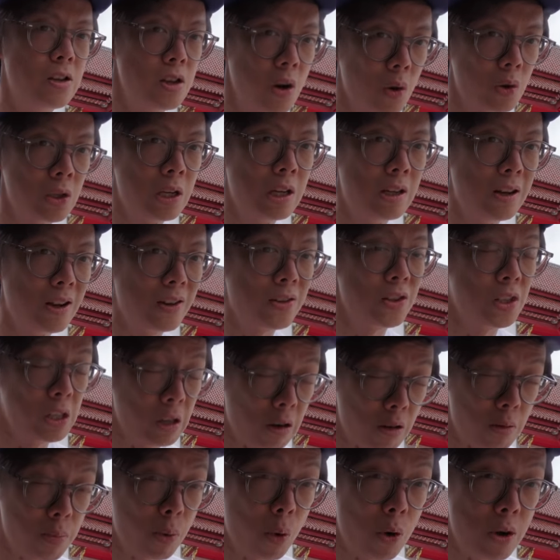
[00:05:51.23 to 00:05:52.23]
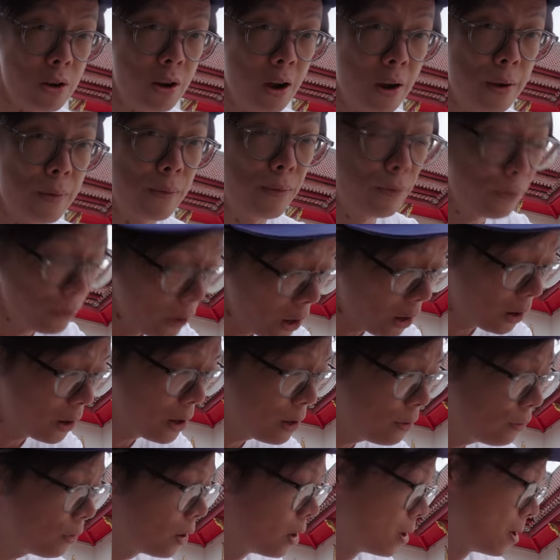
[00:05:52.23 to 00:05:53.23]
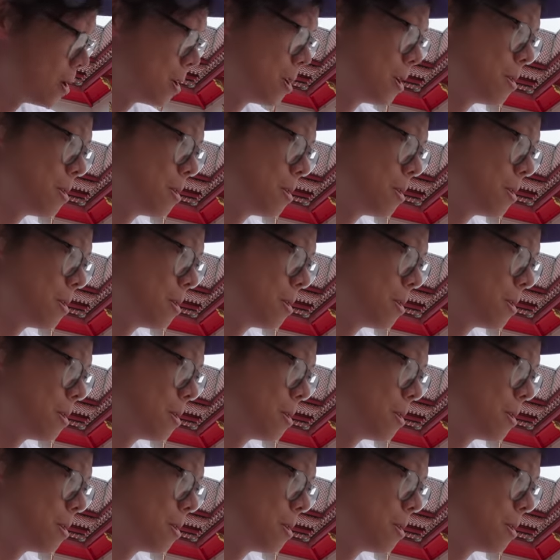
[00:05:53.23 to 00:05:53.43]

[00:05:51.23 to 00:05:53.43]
Noctilux zero point nine five,